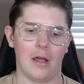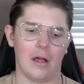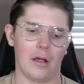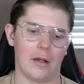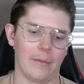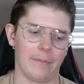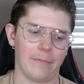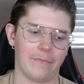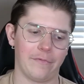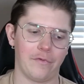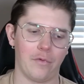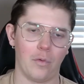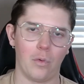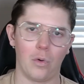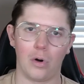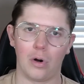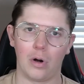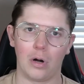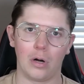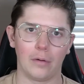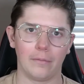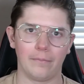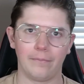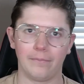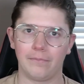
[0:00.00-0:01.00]

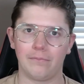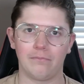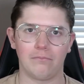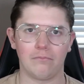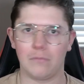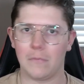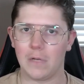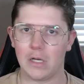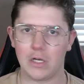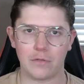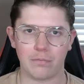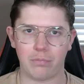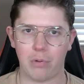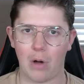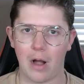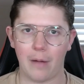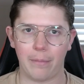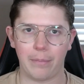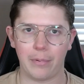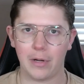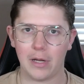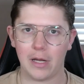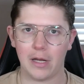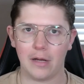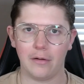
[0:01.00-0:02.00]
for each
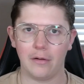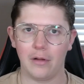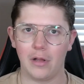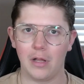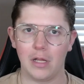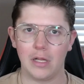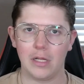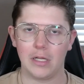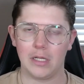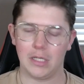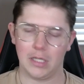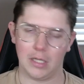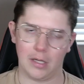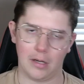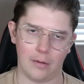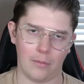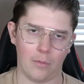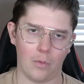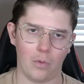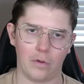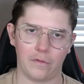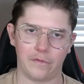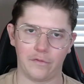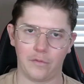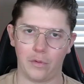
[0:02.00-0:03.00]
property
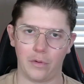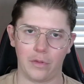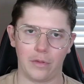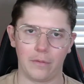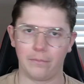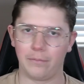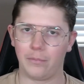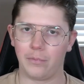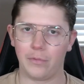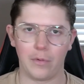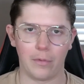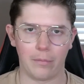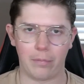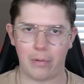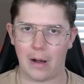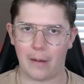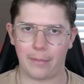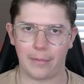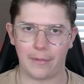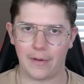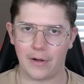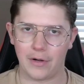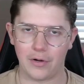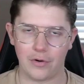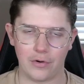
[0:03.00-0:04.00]
or for the property
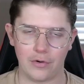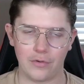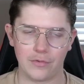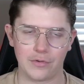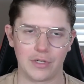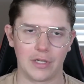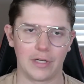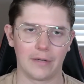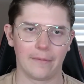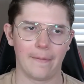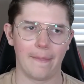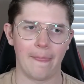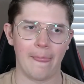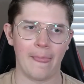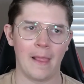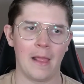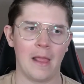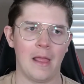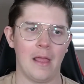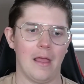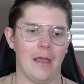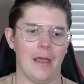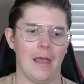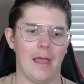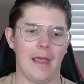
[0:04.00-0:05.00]
that you're using,
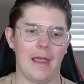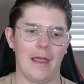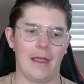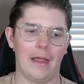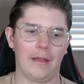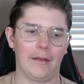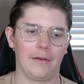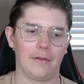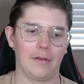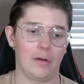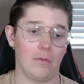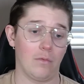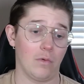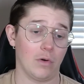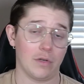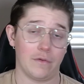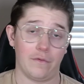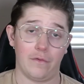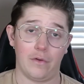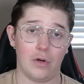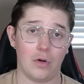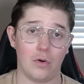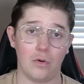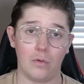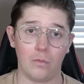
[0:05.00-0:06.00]
and it works
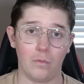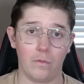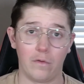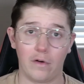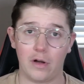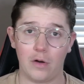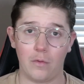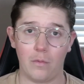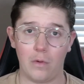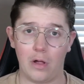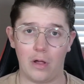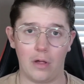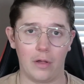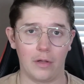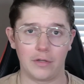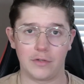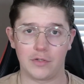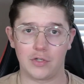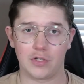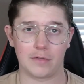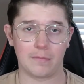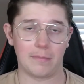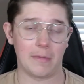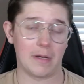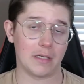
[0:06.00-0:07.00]
very, very well. It
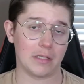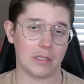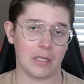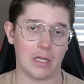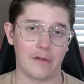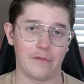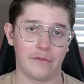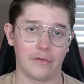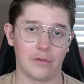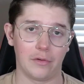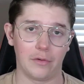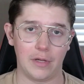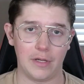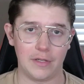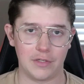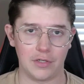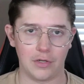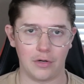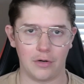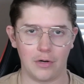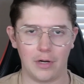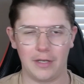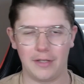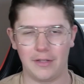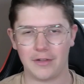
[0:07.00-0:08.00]
just makes life a little easier.
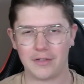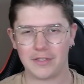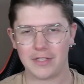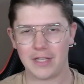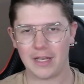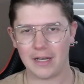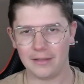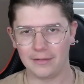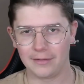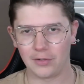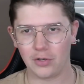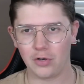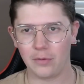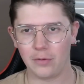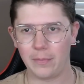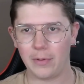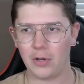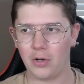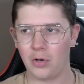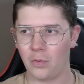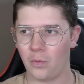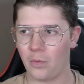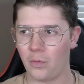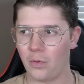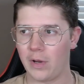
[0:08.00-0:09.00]
It does get a little bit
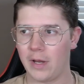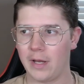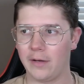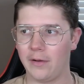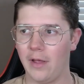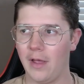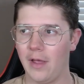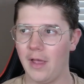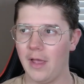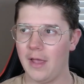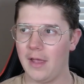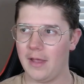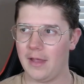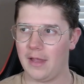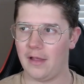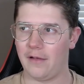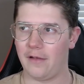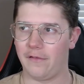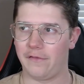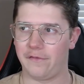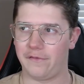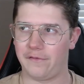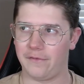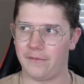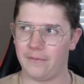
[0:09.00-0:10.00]
annoying
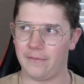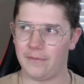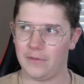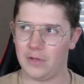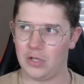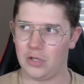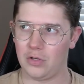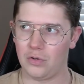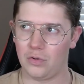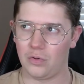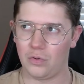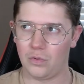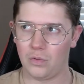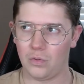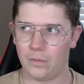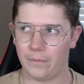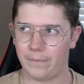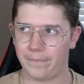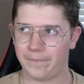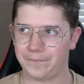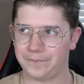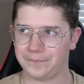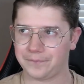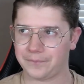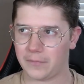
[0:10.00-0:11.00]
if
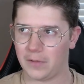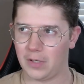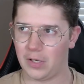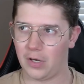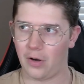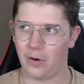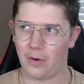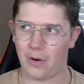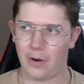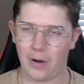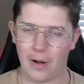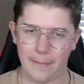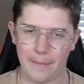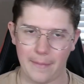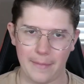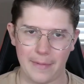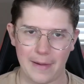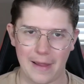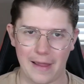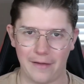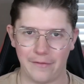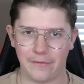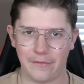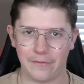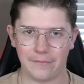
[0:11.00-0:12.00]
maybe
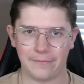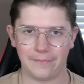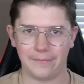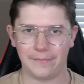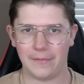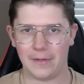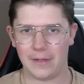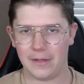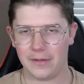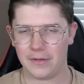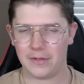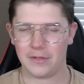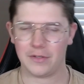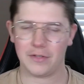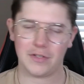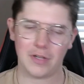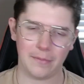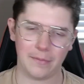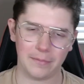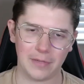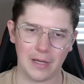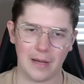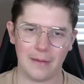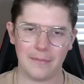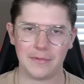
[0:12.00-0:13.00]
have.
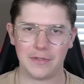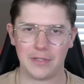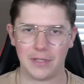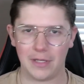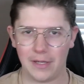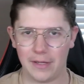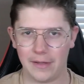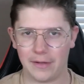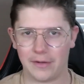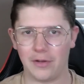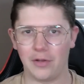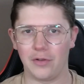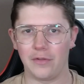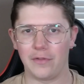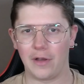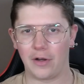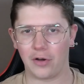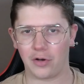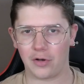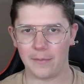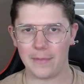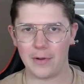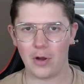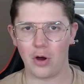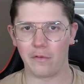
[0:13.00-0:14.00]
Sometimes there could
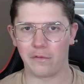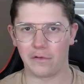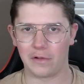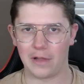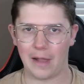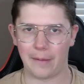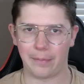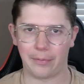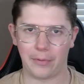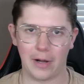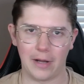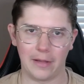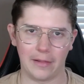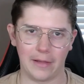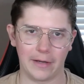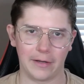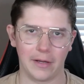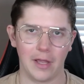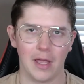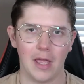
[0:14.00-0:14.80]
be overlap, right? Like